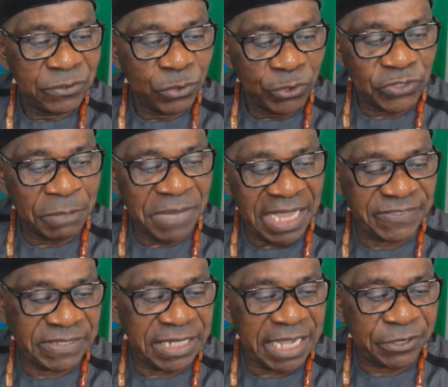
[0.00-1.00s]
To some
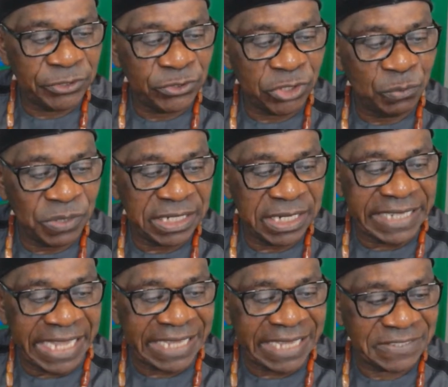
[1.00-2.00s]
extent, according to the witness,
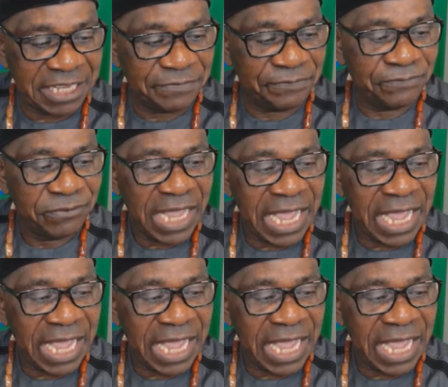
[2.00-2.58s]
they are safe.